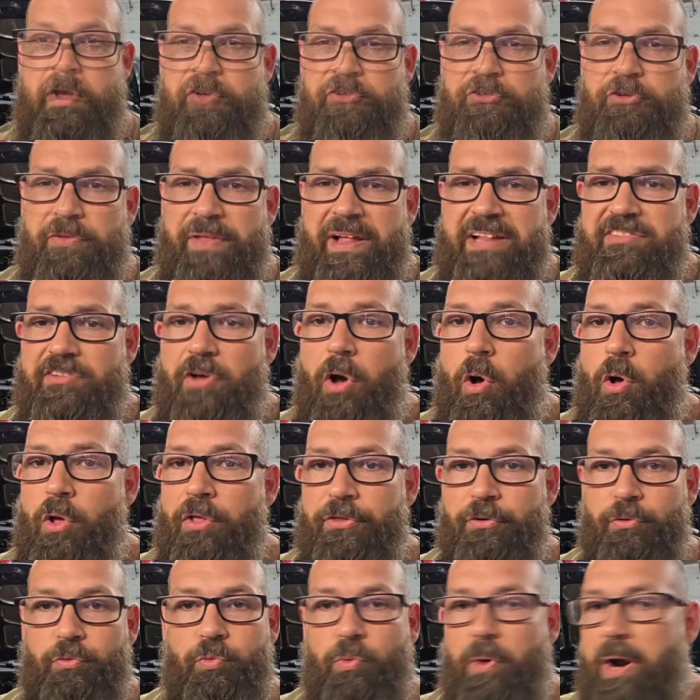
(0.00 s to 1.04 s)
So that's all
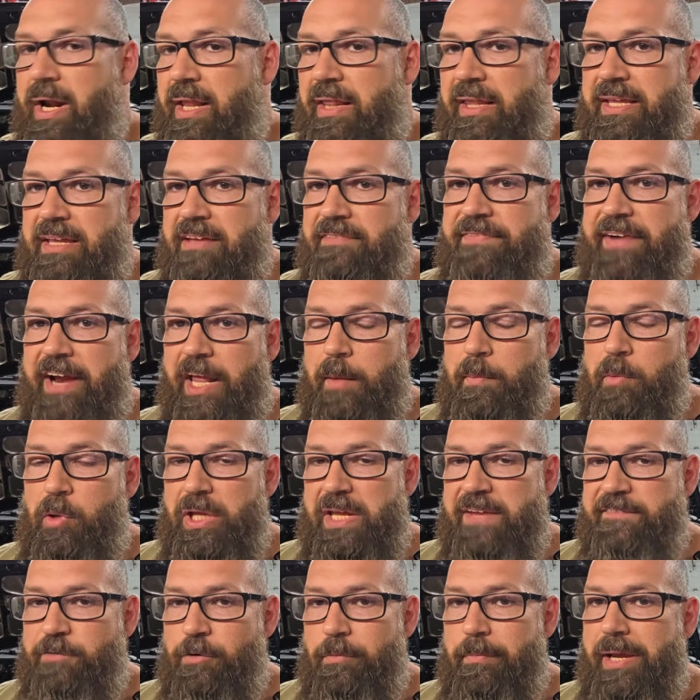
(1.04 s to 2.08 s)
the readily available
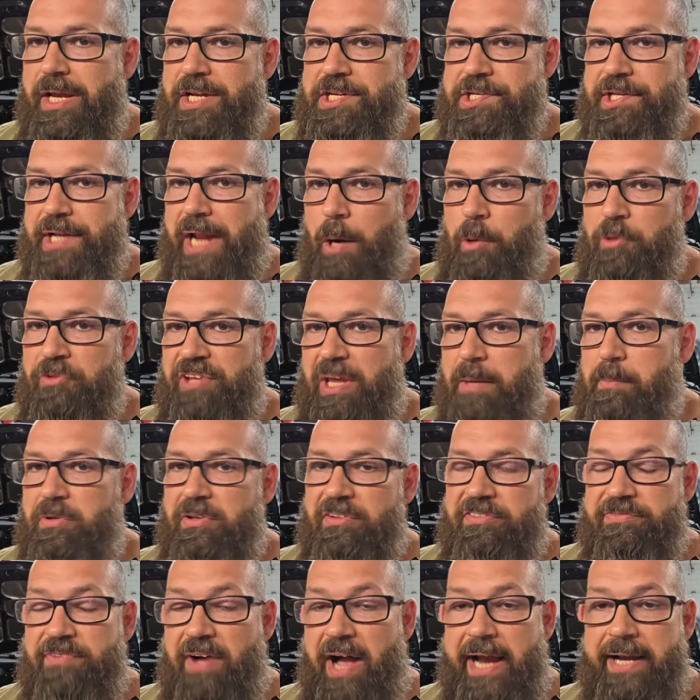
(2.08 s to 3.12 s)
information I was able
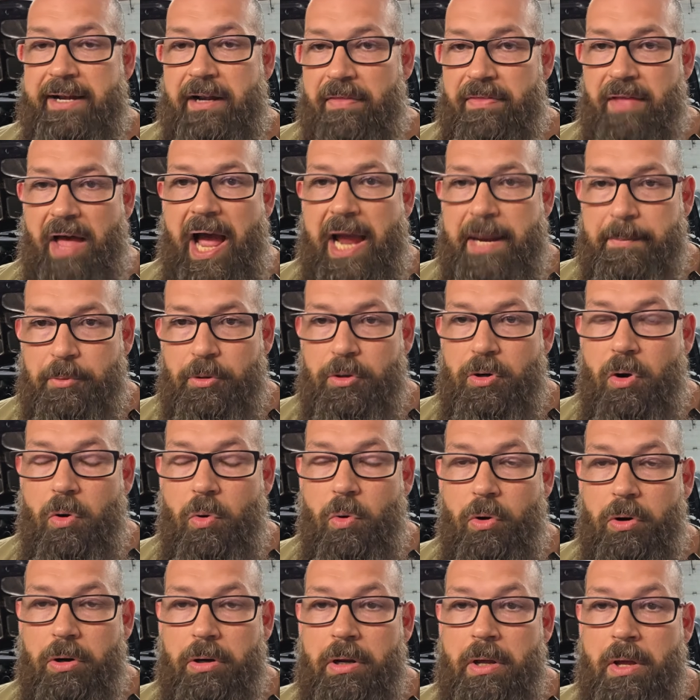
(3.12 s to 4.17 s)
to find on the
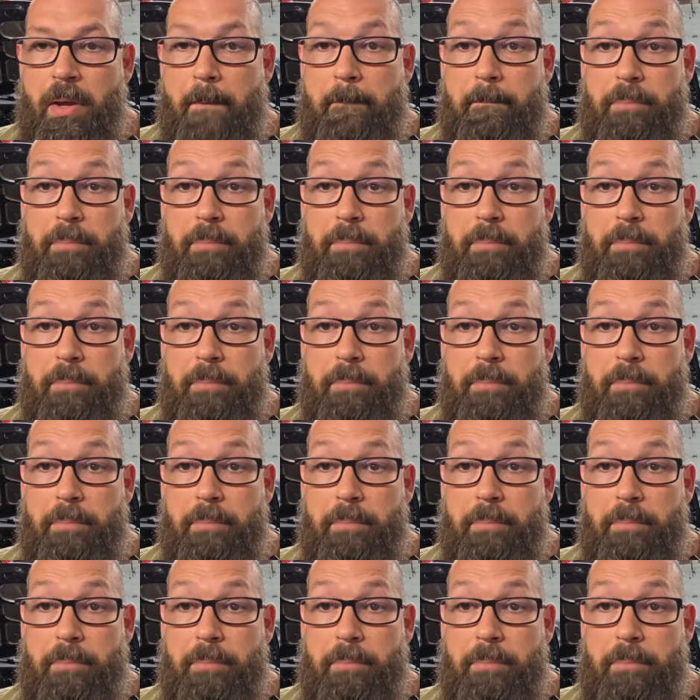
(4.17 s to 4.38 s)
Hypercore,